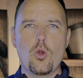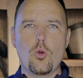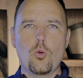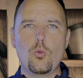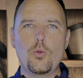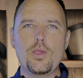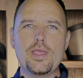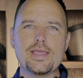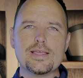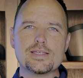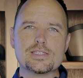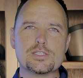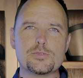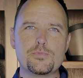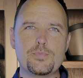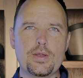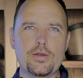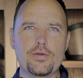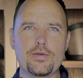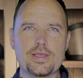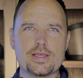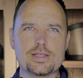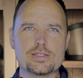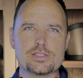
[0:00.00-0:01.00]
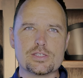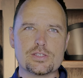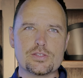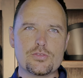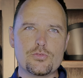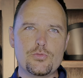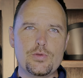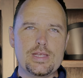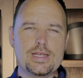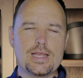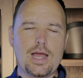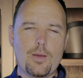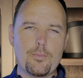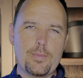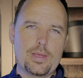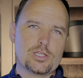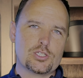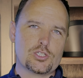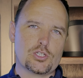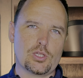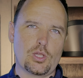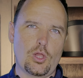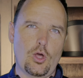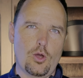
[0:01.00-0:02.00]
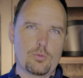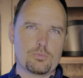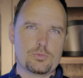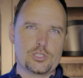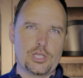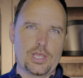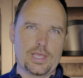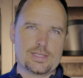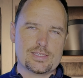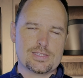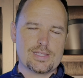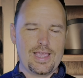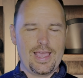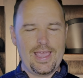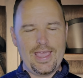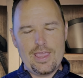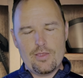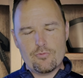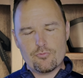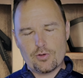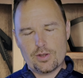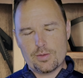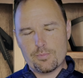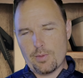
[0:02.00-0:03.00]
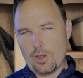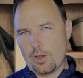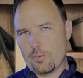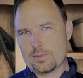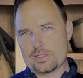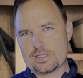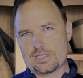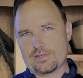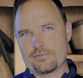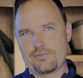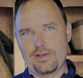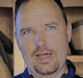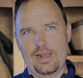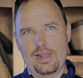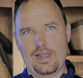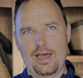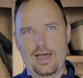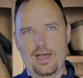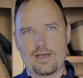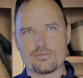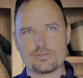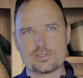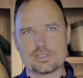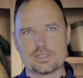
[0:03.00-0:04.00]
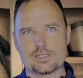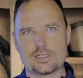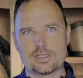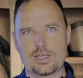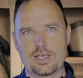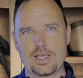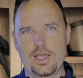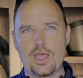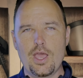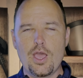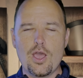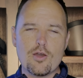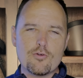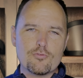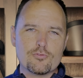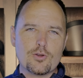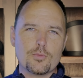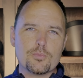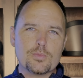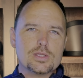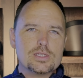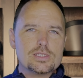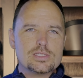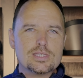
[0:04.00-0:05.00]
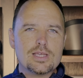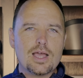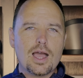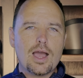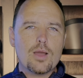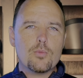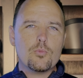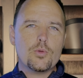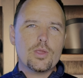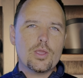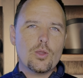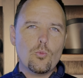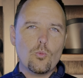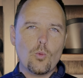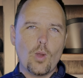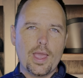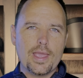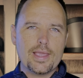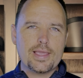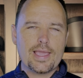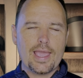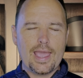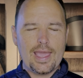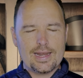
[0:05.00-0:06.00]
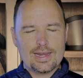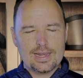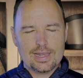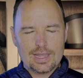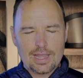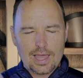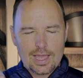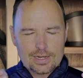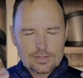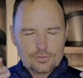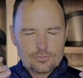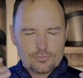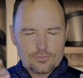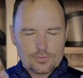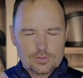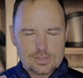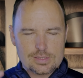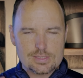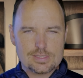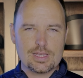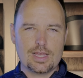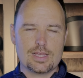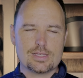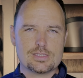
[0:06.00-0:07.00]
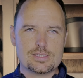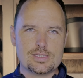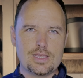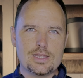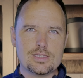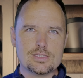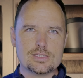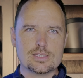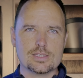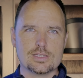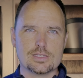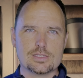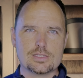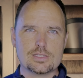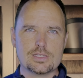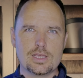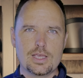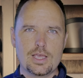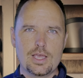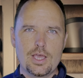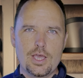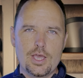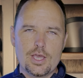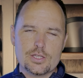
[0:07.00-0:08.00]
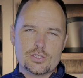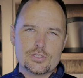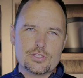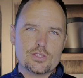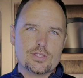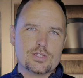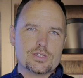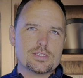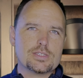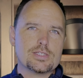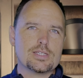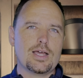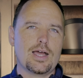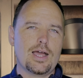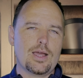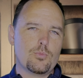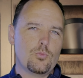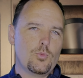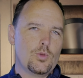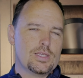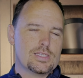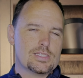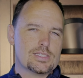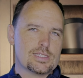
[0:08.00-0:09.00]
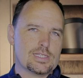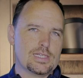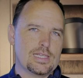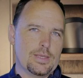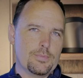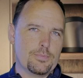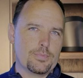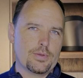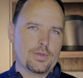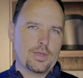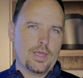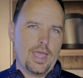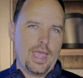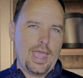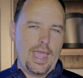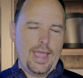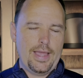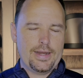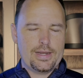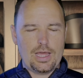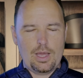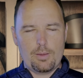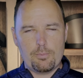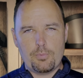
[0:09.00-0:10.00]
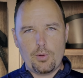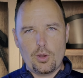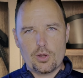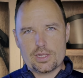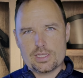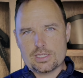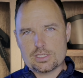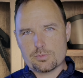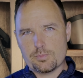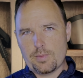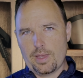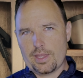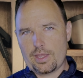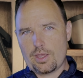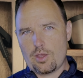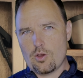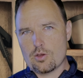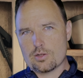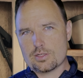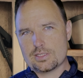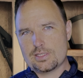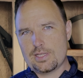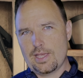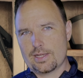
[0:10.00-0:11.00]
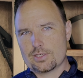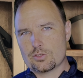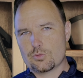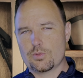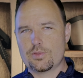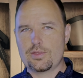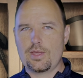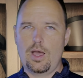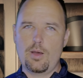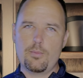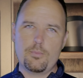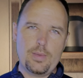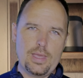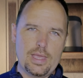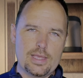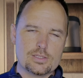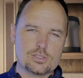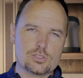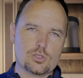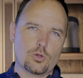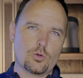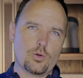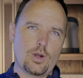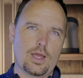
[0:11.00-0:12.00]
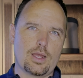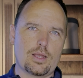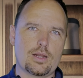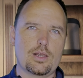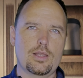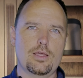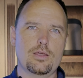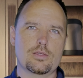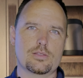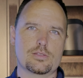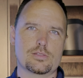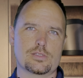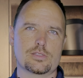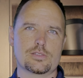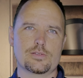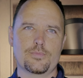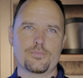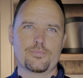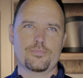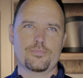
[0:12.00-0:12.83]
We experience three-dimensional objects every moment of our lives. From the time we awake and light fills our senses, to the time we sleep and our bodies make contact with our beds or our clothes.